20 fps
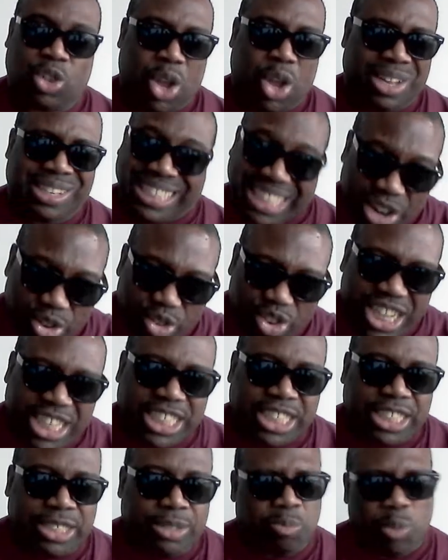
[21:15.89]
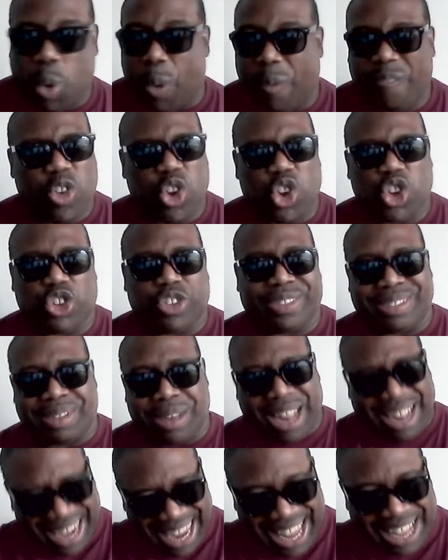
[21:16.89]
serious movers,
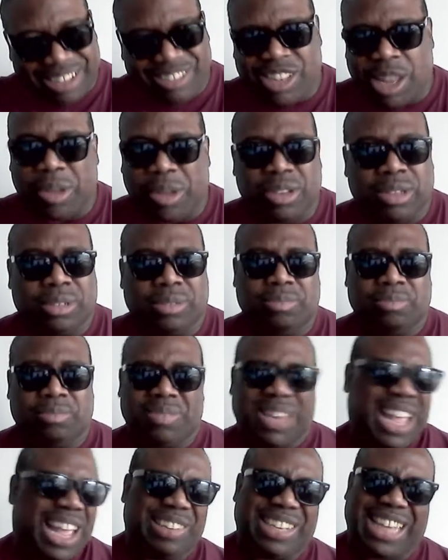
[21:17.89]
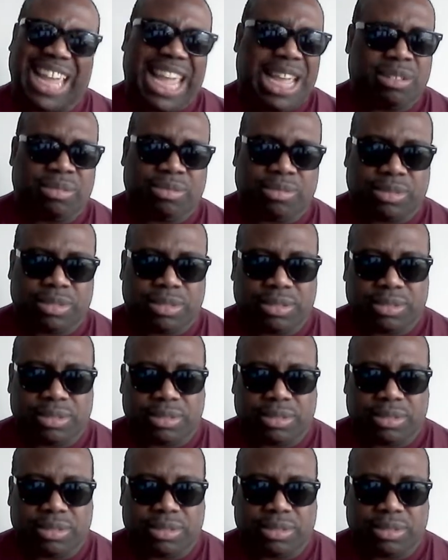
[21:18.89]
people that's not about games.